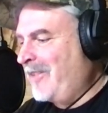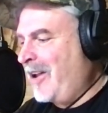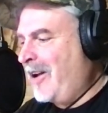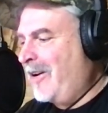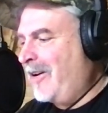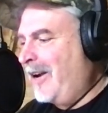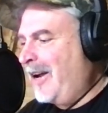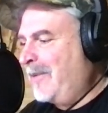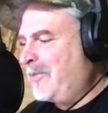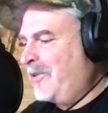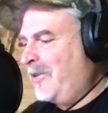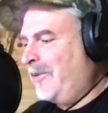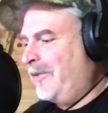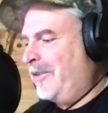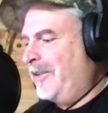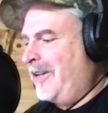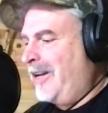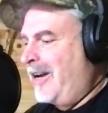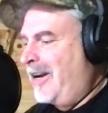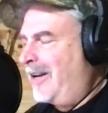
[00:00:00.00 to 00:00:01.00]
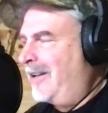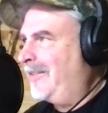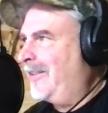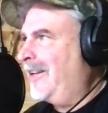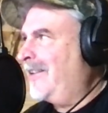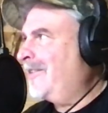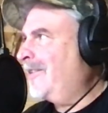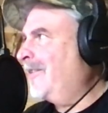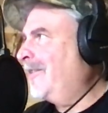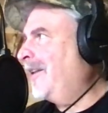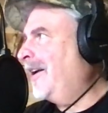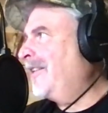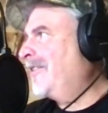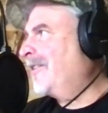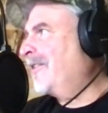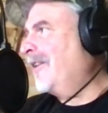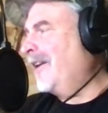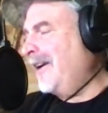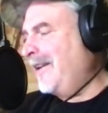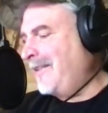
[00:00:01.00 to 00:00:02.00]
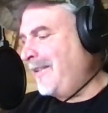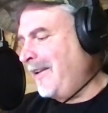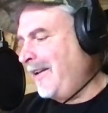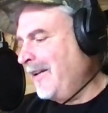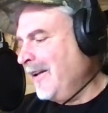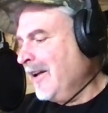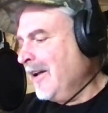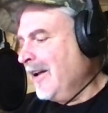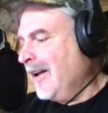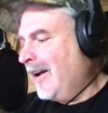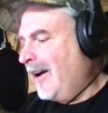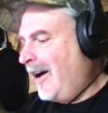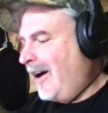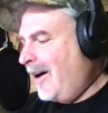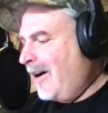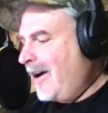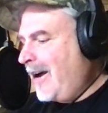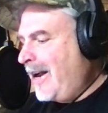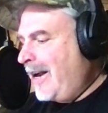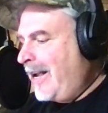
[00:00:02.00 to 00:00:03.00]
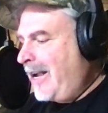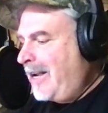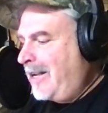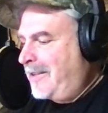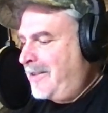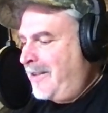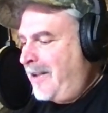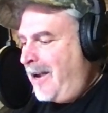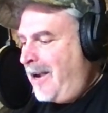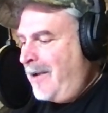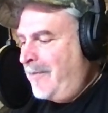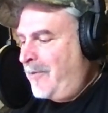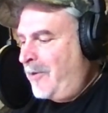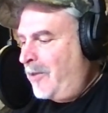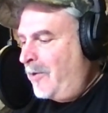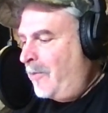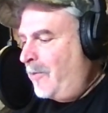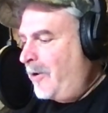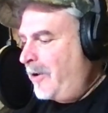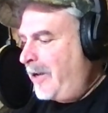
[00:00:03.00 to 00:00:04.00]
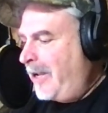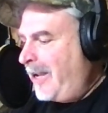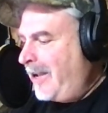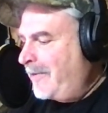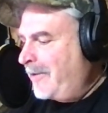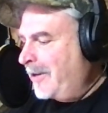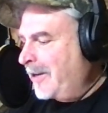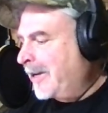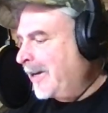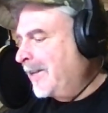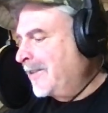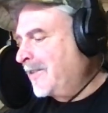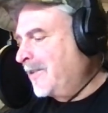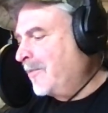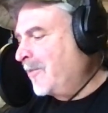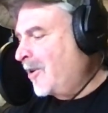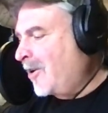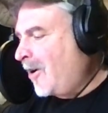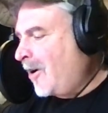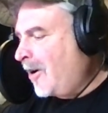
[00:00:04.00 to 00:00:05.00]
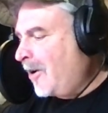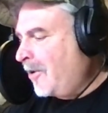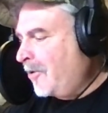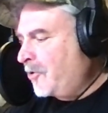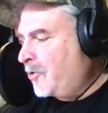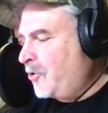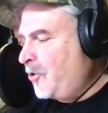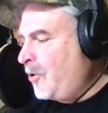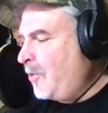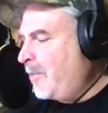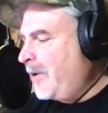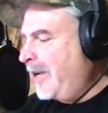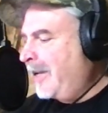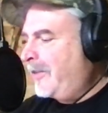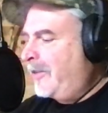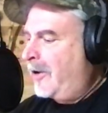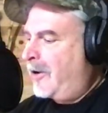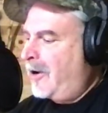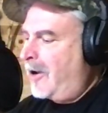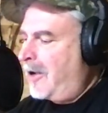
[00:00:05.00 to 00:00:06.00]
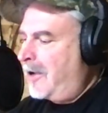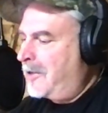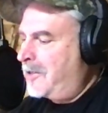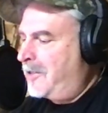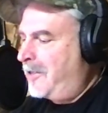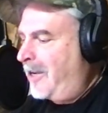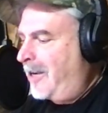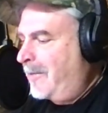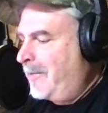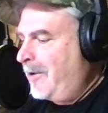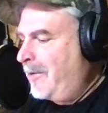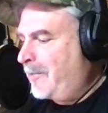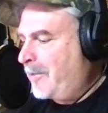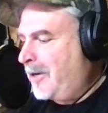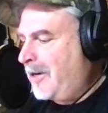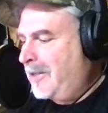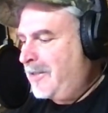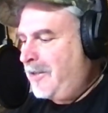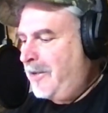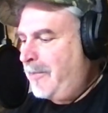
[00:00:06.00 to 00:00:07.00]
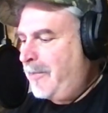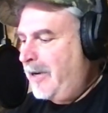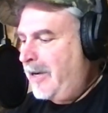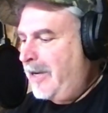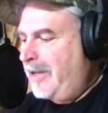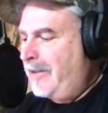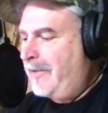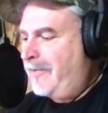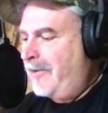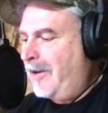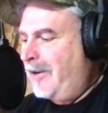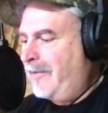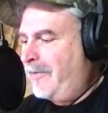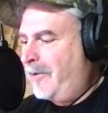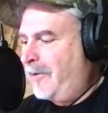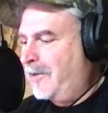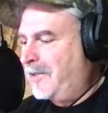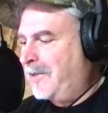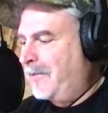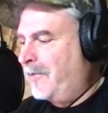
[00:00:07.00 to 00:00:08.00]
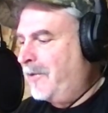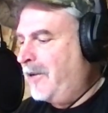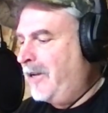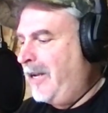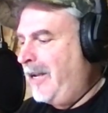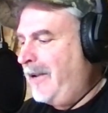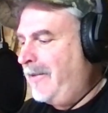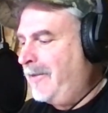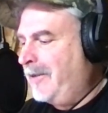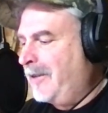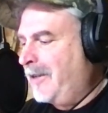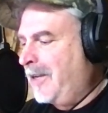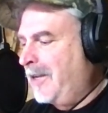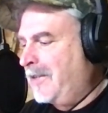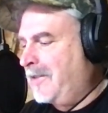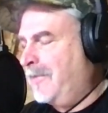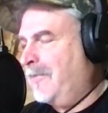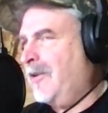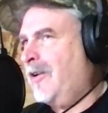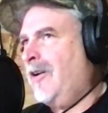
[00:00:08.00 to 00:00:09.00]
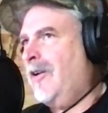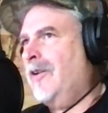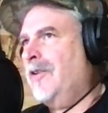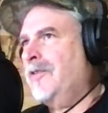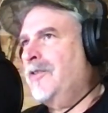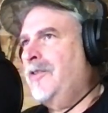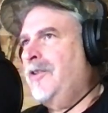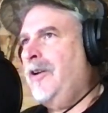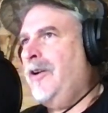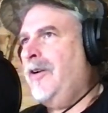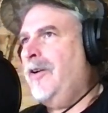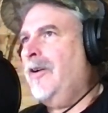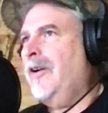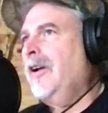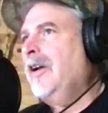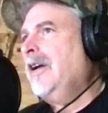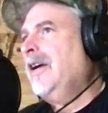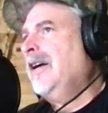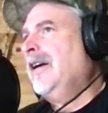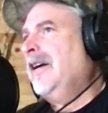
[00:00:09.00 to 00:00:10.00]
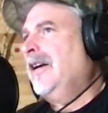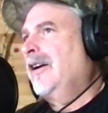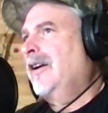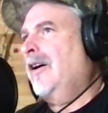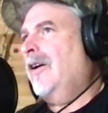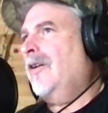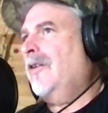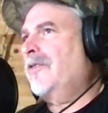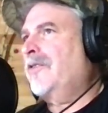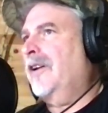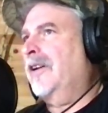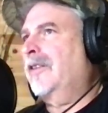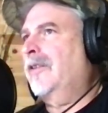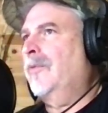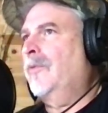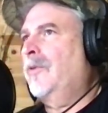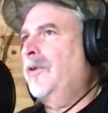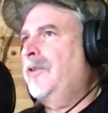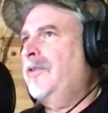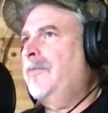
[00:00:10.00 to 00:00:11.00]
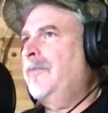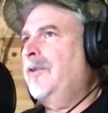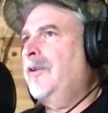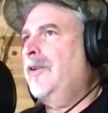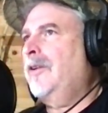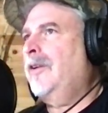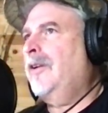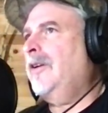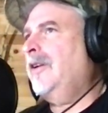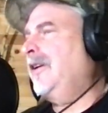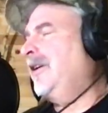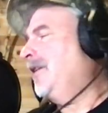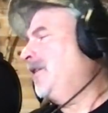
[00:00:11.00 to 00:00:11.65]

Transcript: No, absolutely not. That's crazy. All right, hey, it's time for the Woodhaven Custom Calls You Make the Call segment, brought to you by the fine folks at Woodhaven Custom Calls Deer Calls, like the Woodsman,